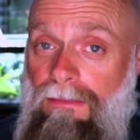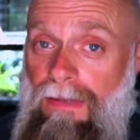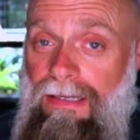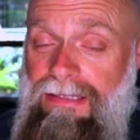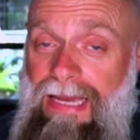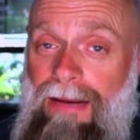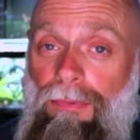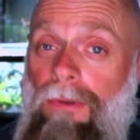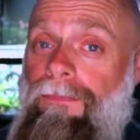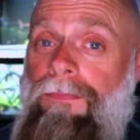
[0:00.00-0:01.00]

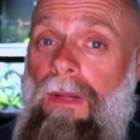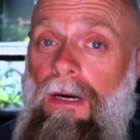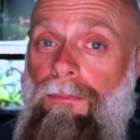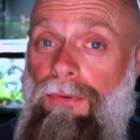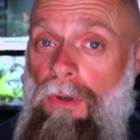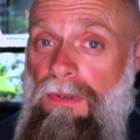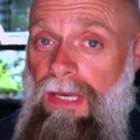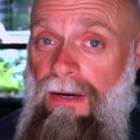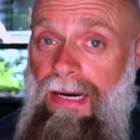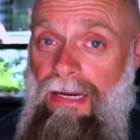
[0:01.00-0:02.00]
example, our
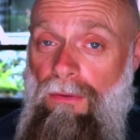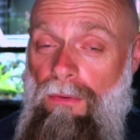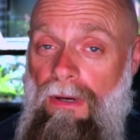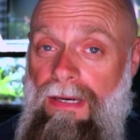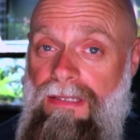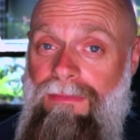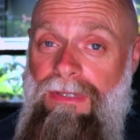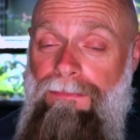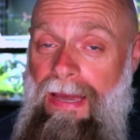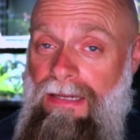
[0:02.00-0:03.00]
prokaryotic organisms,
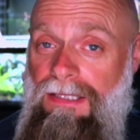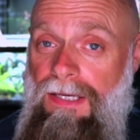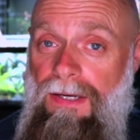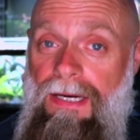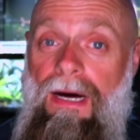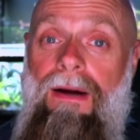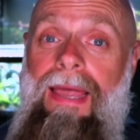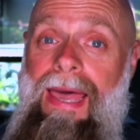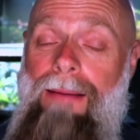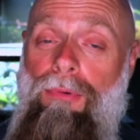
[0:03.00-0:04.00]
bacteria, are
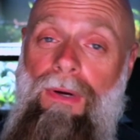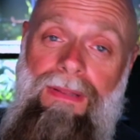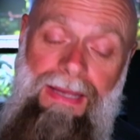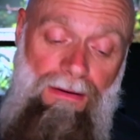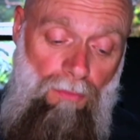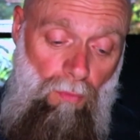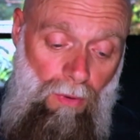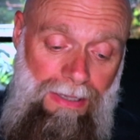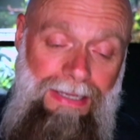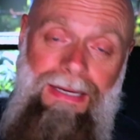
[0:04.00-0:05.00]
haploid. They have
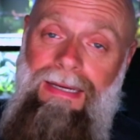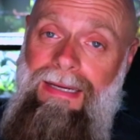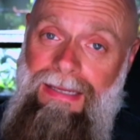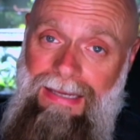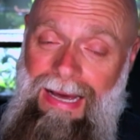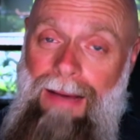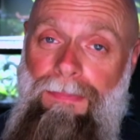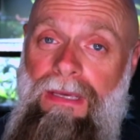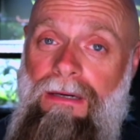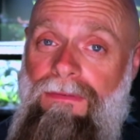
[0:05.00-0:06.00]
one
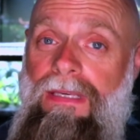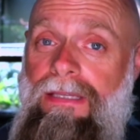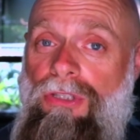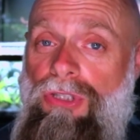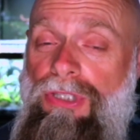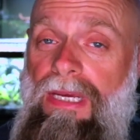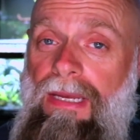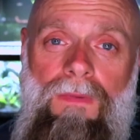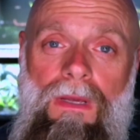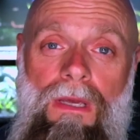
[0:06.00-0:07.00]
copy of each gene.